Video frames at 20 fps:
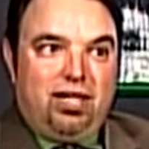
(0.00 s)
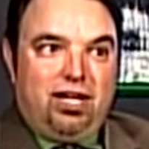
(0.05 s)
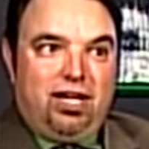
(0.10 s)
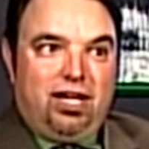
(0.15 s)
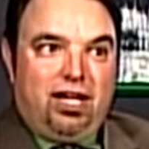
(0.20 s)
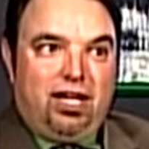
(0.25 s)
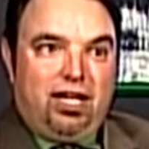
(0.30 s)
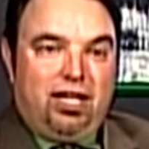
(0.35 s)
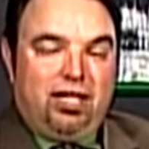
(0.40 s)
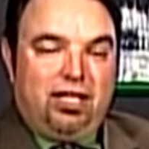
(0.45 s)

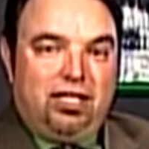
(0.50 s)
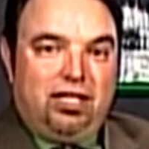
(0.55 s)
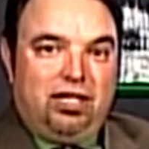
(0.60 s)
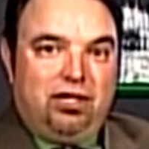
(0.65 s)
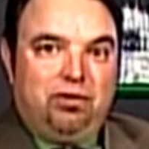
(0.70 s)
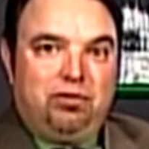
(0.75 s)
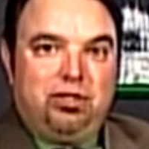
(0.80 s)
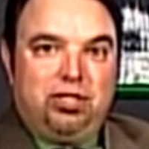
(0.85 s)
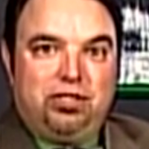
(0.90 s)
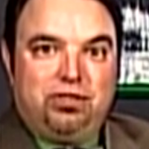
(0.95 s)

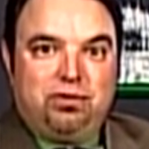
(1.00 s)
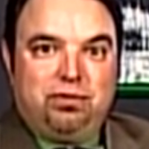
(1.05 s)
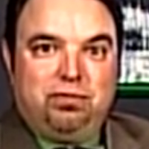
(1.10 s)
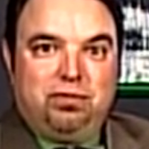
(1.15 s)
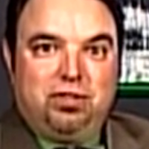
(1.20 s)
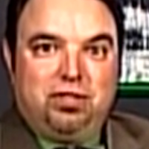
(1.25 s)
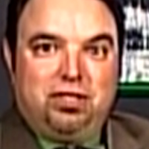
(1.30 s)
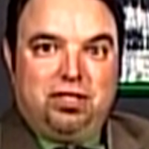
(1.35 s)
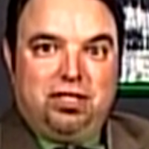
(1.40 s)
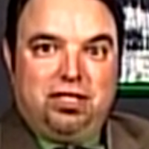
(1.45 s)
at least
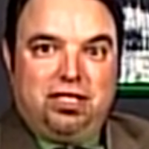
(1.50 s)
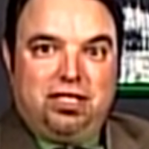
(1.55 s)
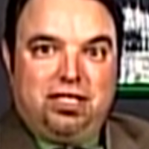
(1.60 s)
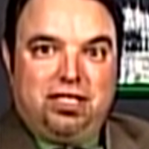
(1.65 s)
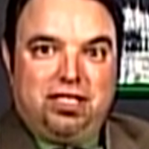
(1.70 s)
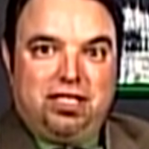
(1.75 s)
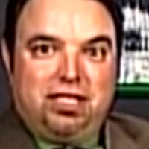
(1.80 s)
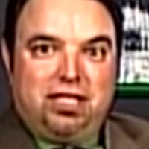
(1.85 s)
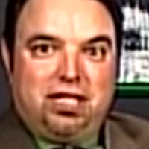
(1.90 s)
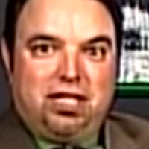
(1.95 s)
from a
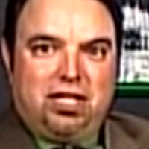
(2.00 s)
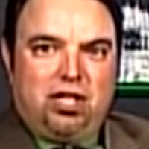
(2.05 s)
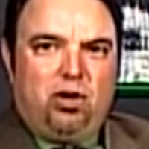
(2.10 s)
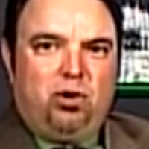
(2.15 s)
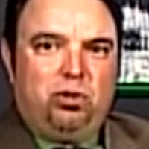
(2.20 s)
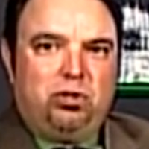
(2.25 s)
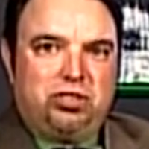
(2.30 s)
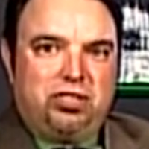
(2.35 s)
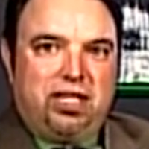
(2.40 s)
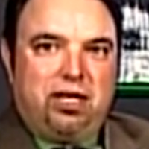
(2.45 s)

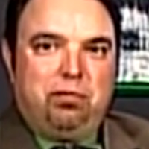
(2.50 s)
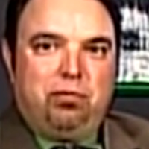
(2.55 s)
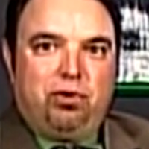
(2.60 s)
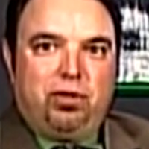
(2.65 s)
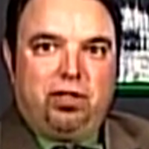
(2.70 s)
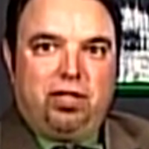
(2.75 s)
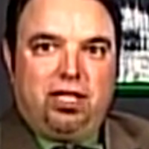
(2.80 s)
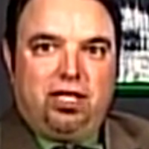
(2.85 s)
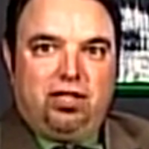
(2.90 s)
goal standpoint.